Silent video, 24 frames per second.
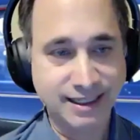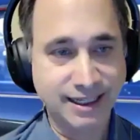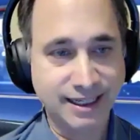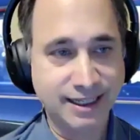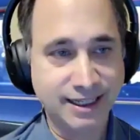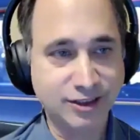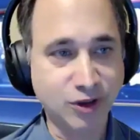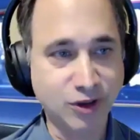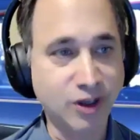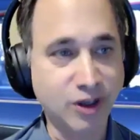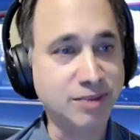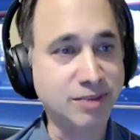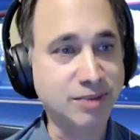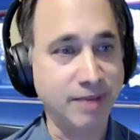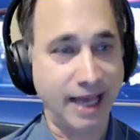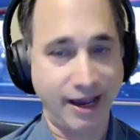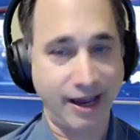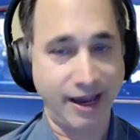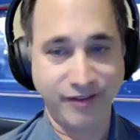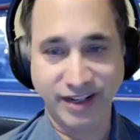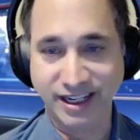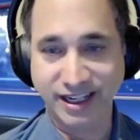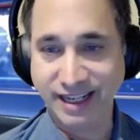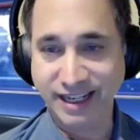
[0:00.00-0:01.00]
uh, it's awesome
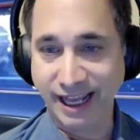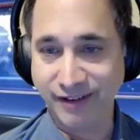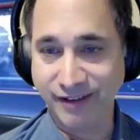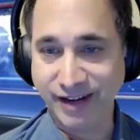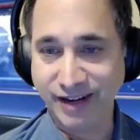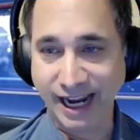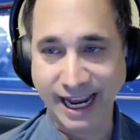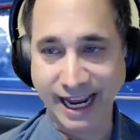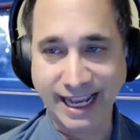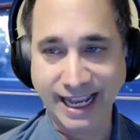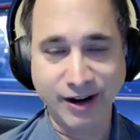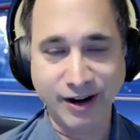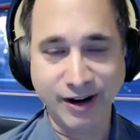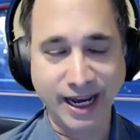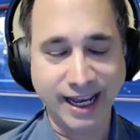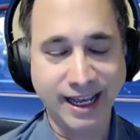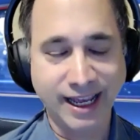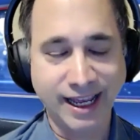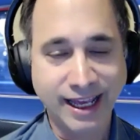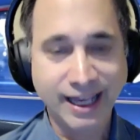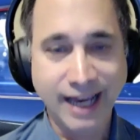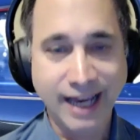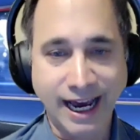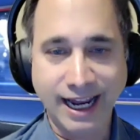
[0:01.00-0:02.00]
having you, David. I you know I,
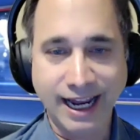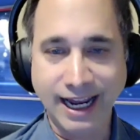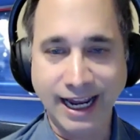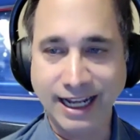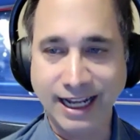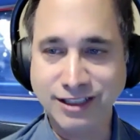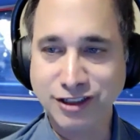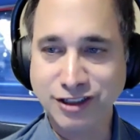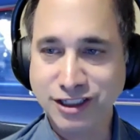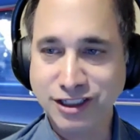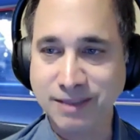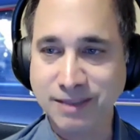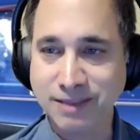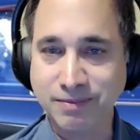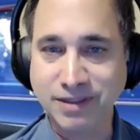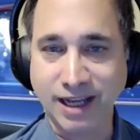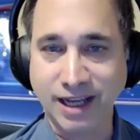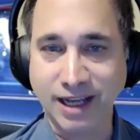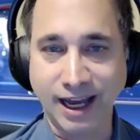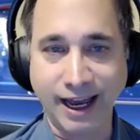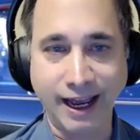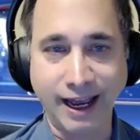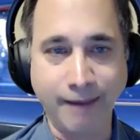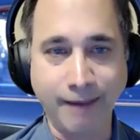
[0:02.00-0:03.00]
I took some
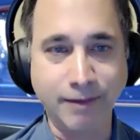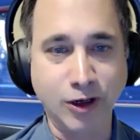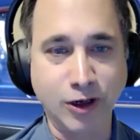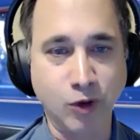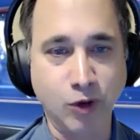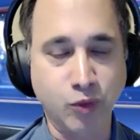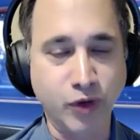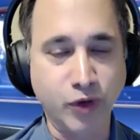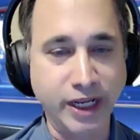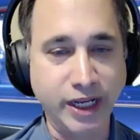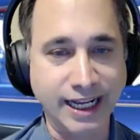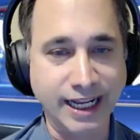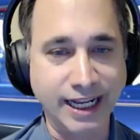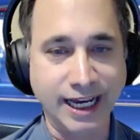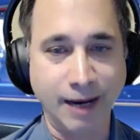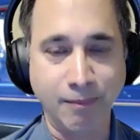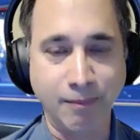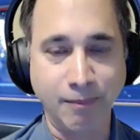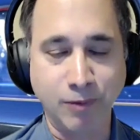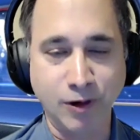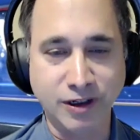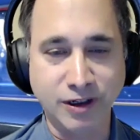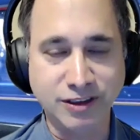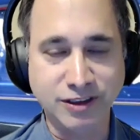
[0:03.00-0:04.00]
time you know reading
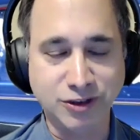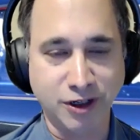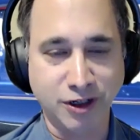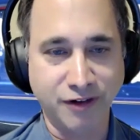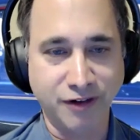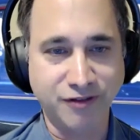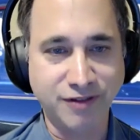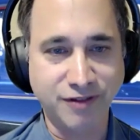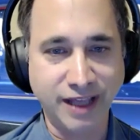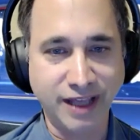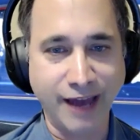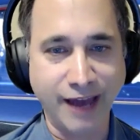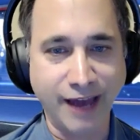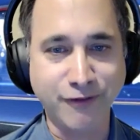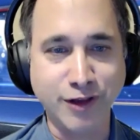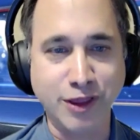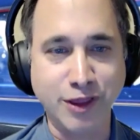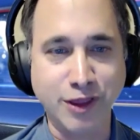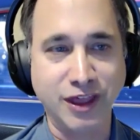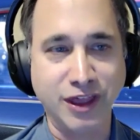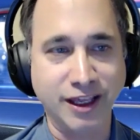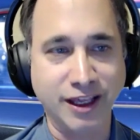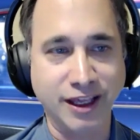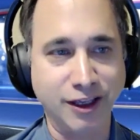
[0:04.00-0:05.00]
up on sort of
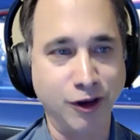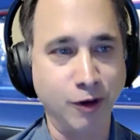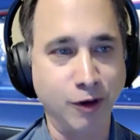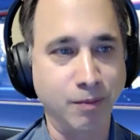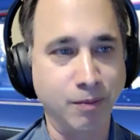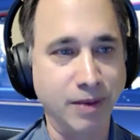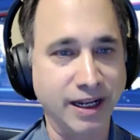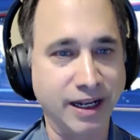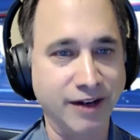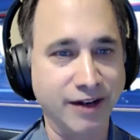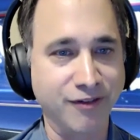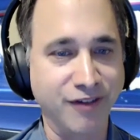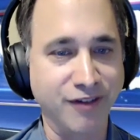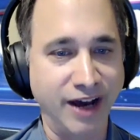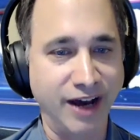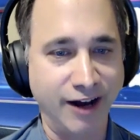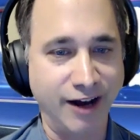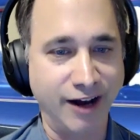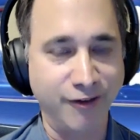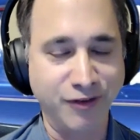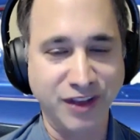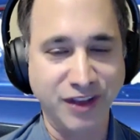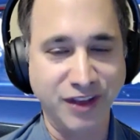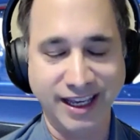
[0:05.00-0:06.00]
everything you've been
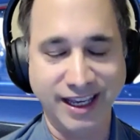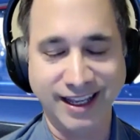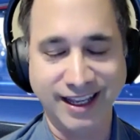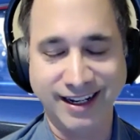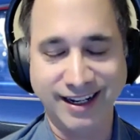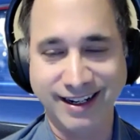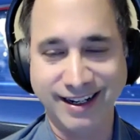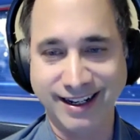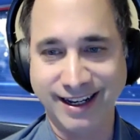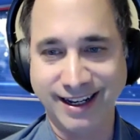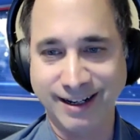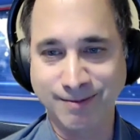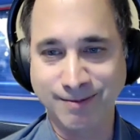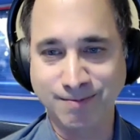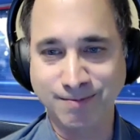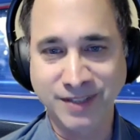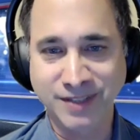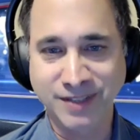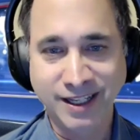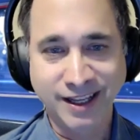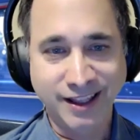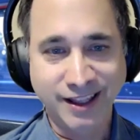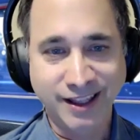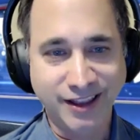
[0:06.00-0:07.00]
involved in um,
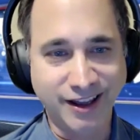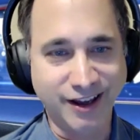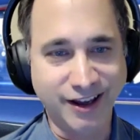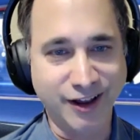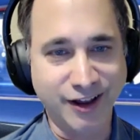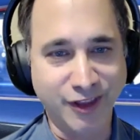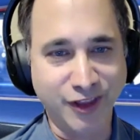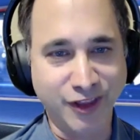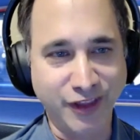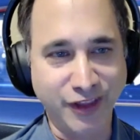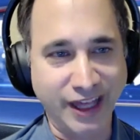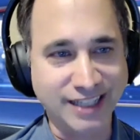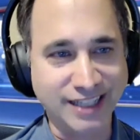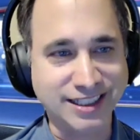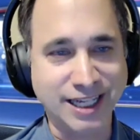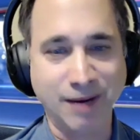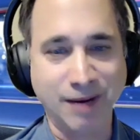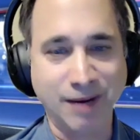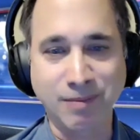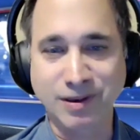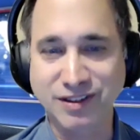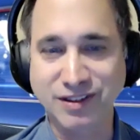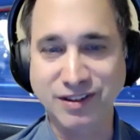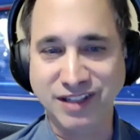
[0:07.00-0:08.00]
uh, the last
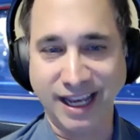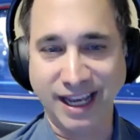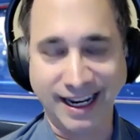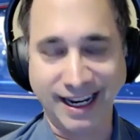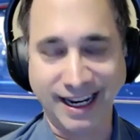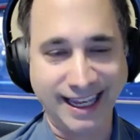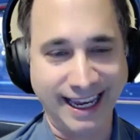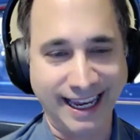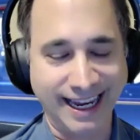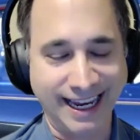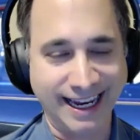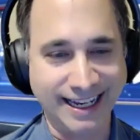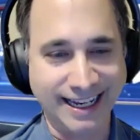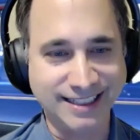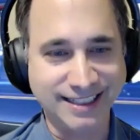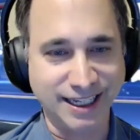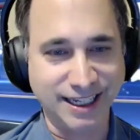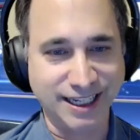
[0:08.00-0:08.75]
couple of decades.